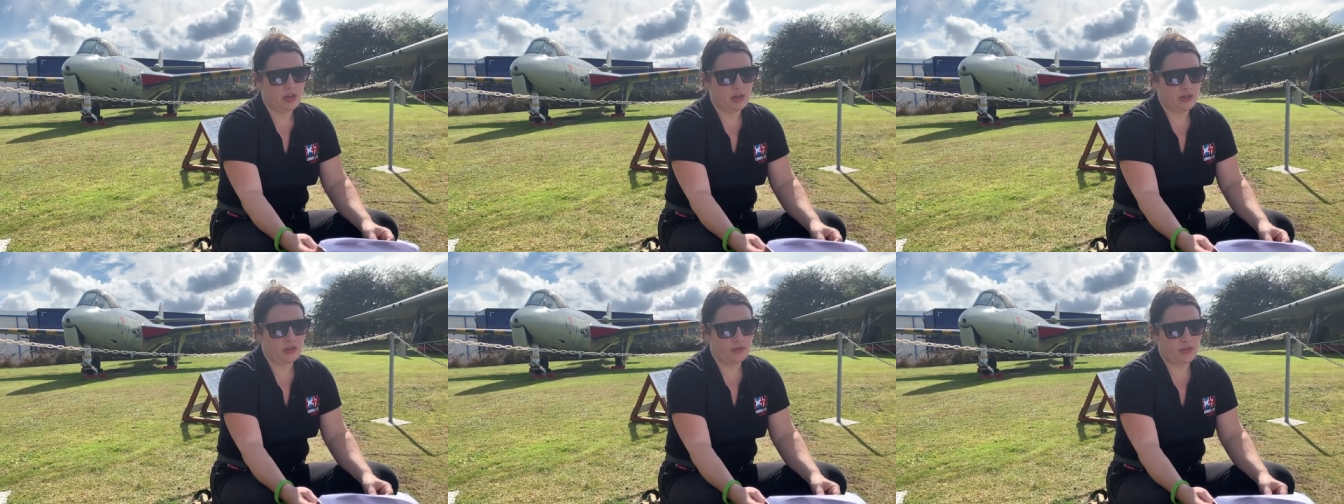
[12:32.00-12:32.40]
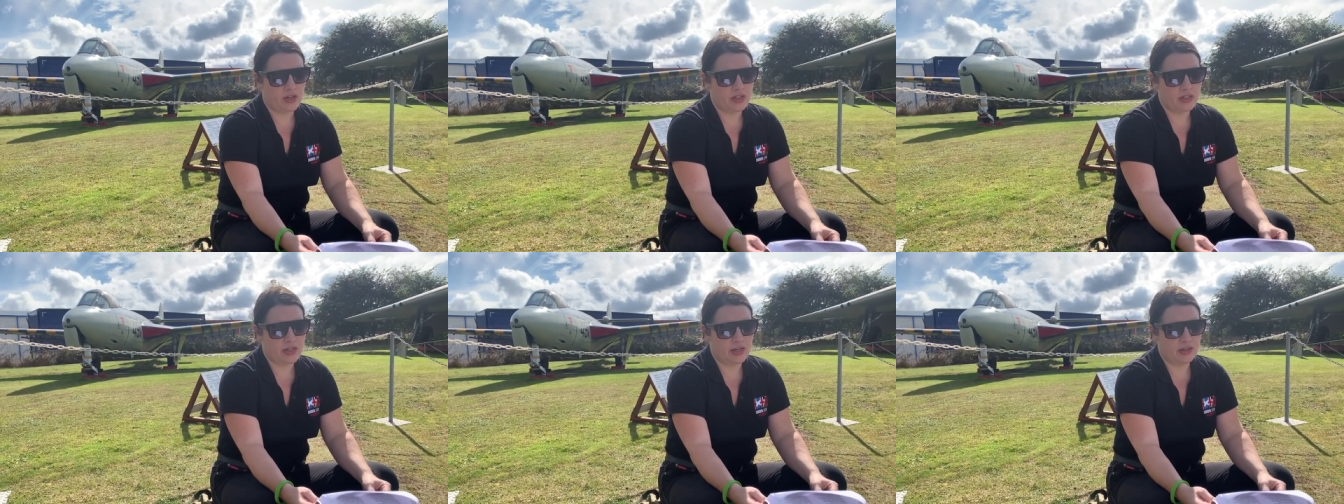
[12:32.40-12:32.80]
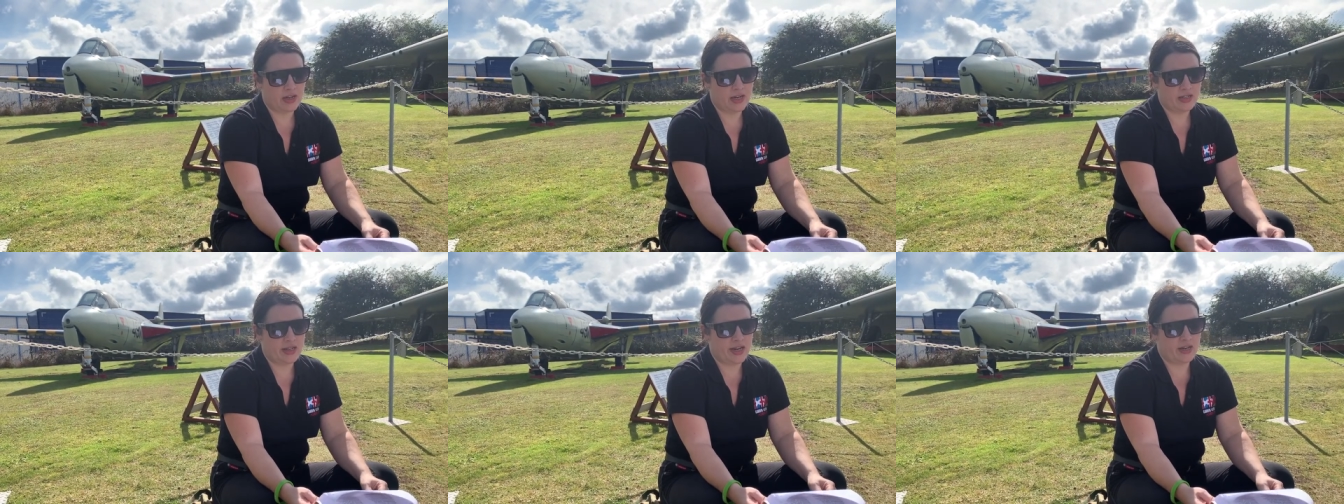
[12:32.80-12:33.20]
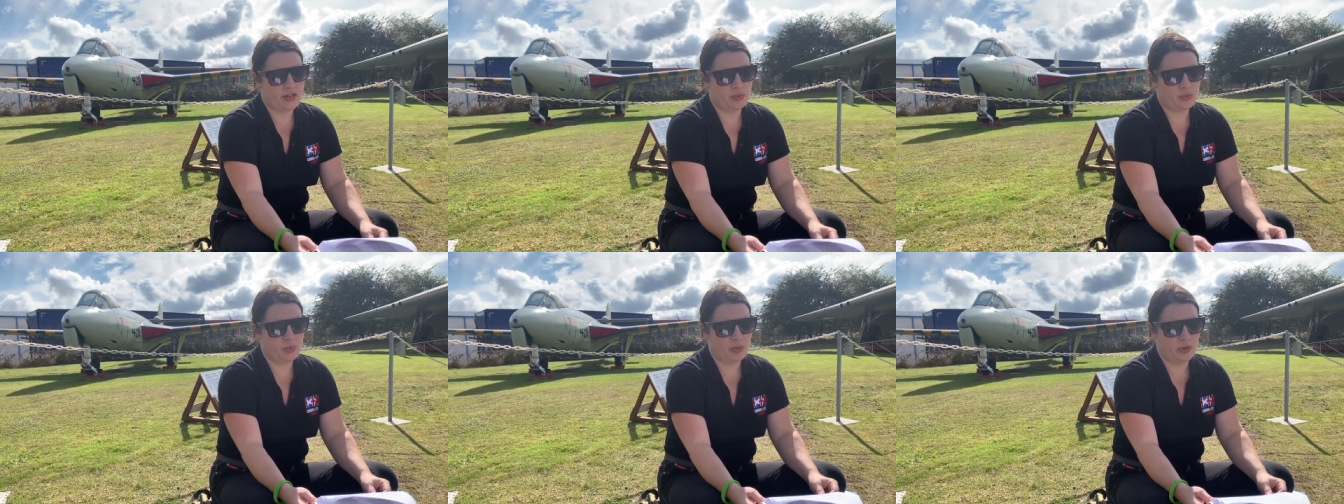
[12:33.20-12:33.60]
The first thing they did
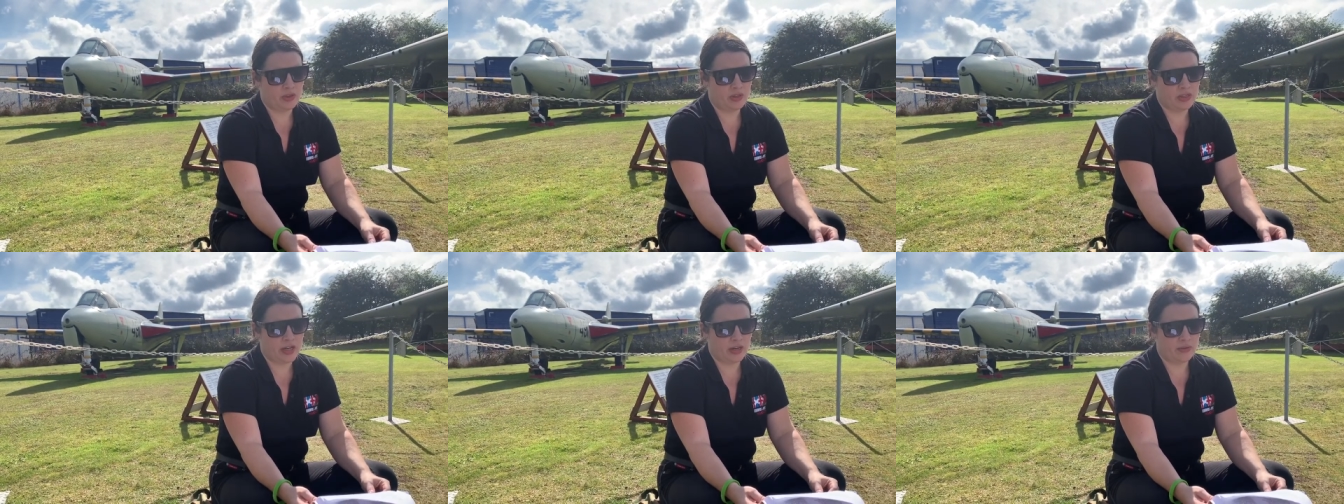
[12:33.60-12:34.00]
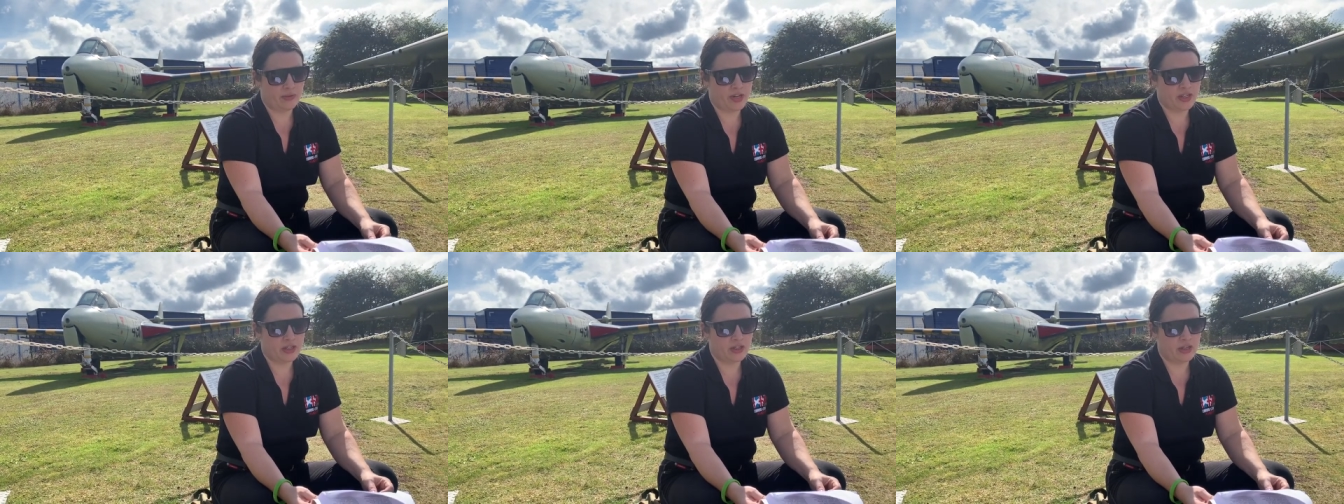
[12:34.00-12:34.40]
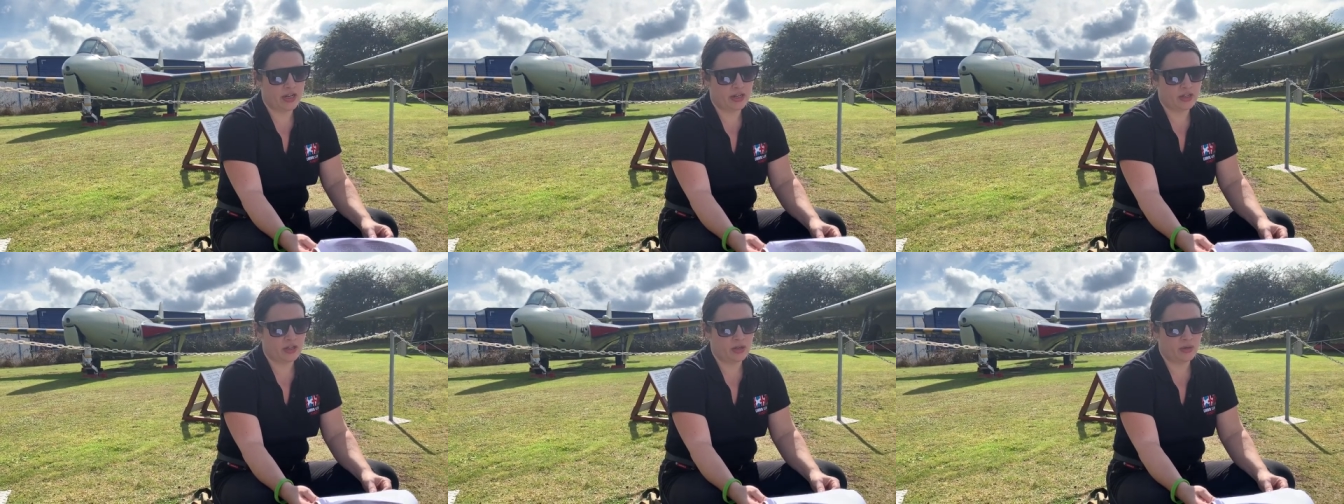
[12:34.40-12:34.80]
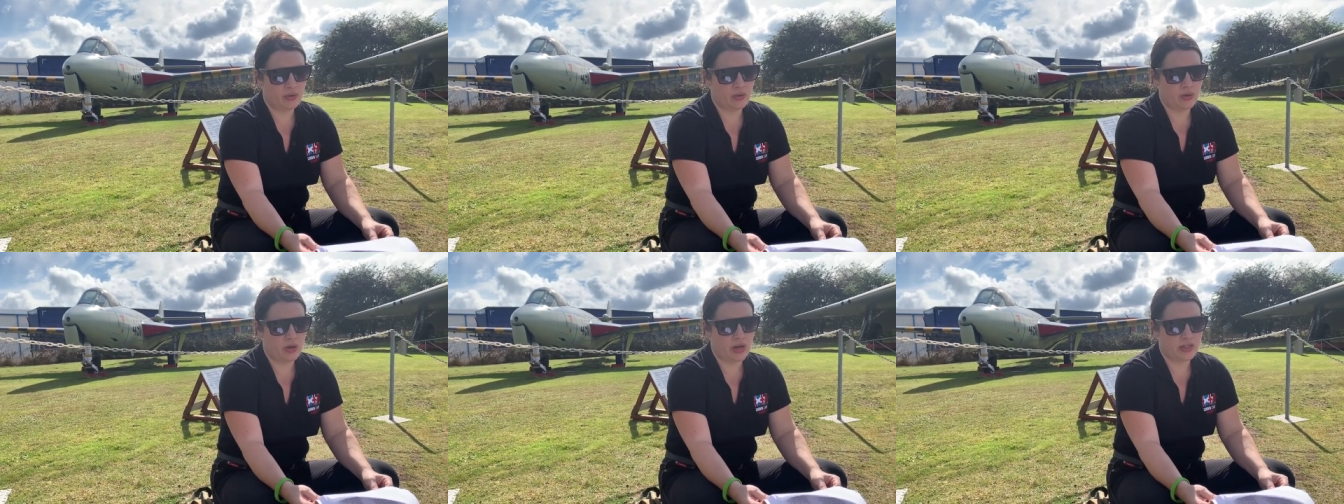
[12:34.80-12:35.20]
was put the Declaration into
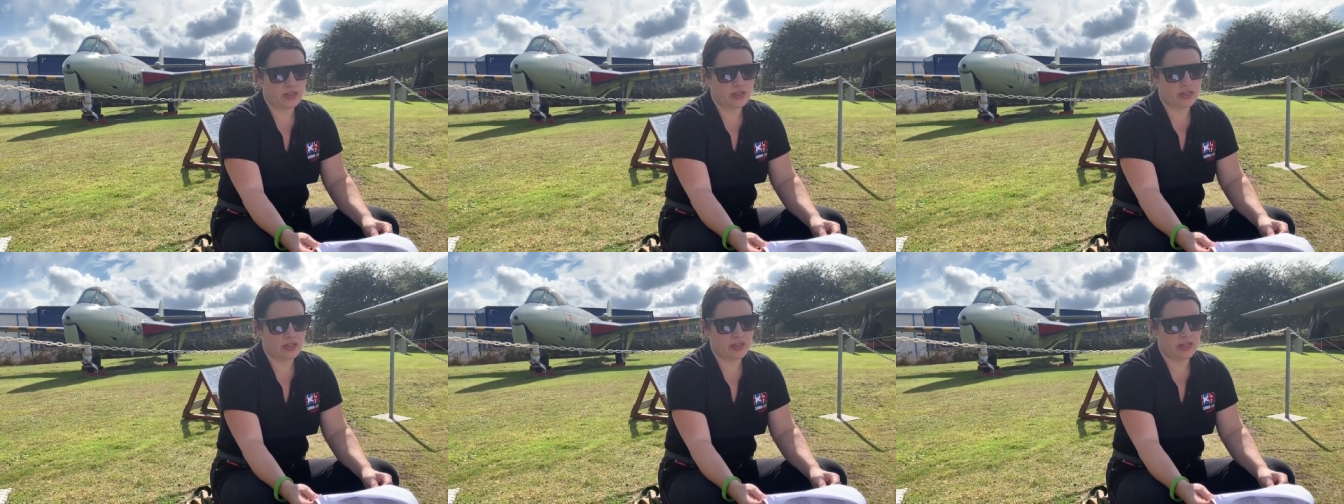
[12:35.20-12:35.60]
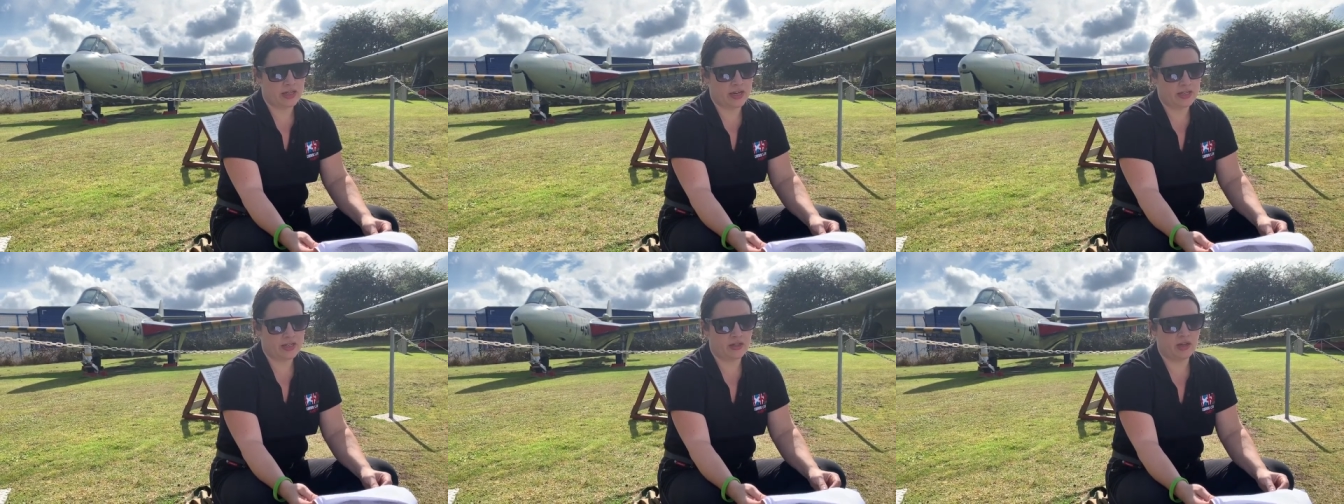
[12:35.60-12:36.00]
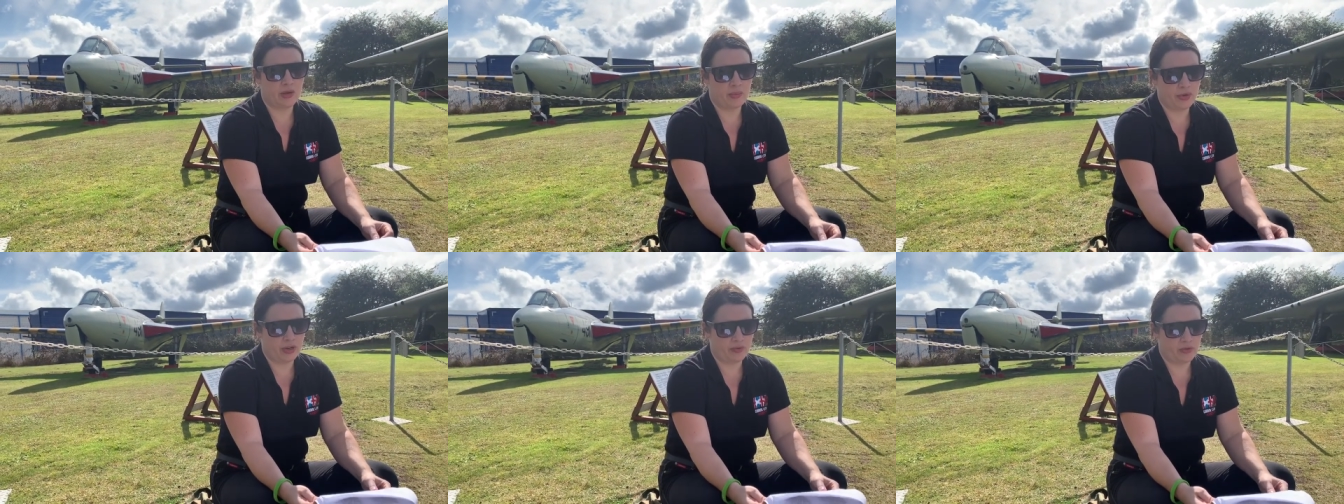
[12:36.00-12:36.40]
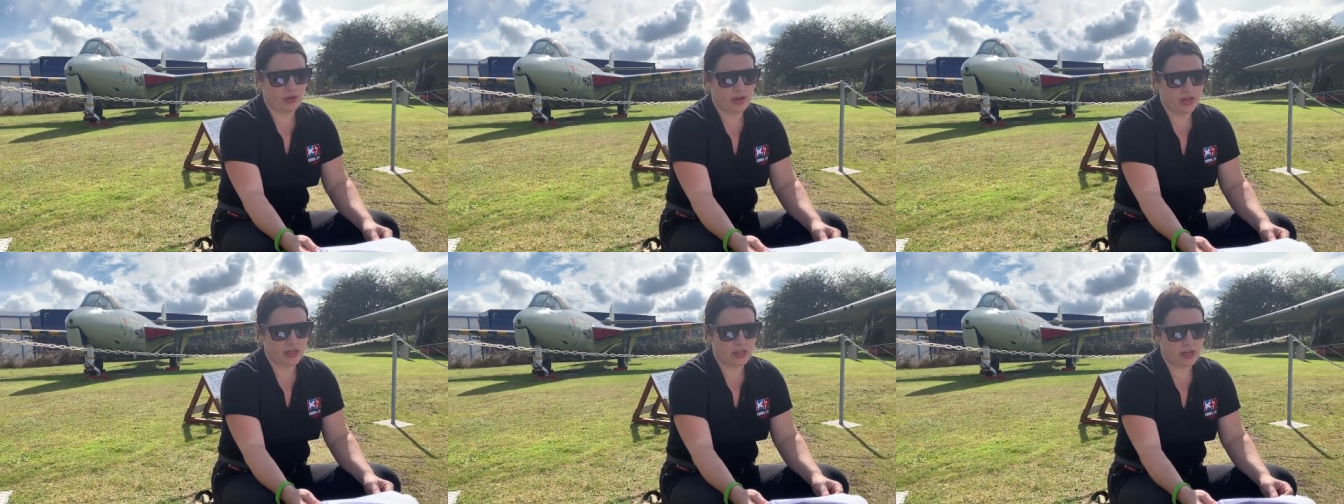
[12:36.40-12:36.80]
law as the 1689 Bill of
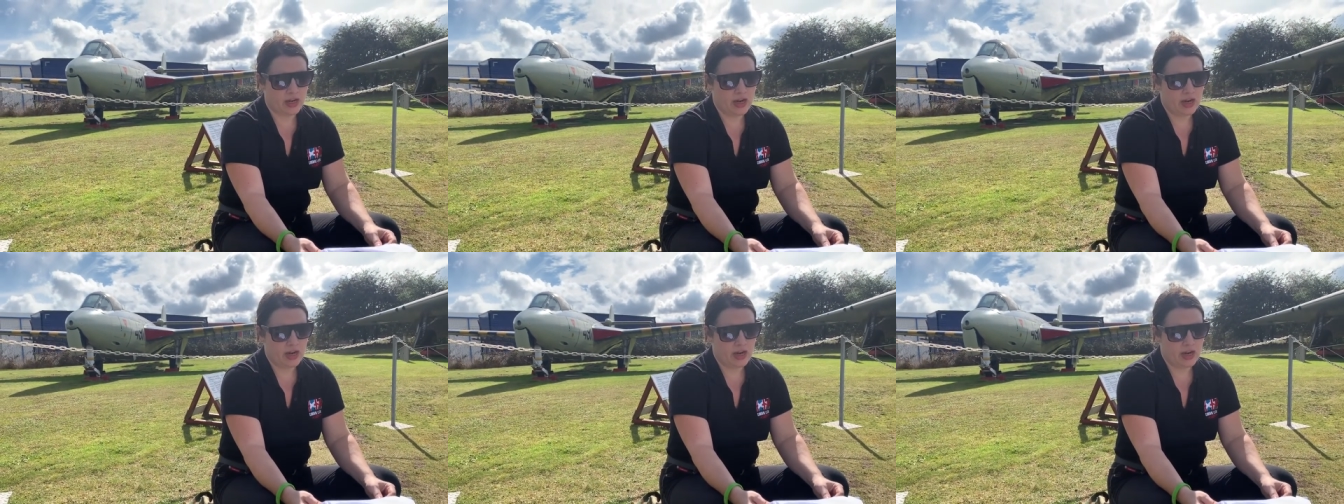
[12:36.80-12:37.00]
Rights.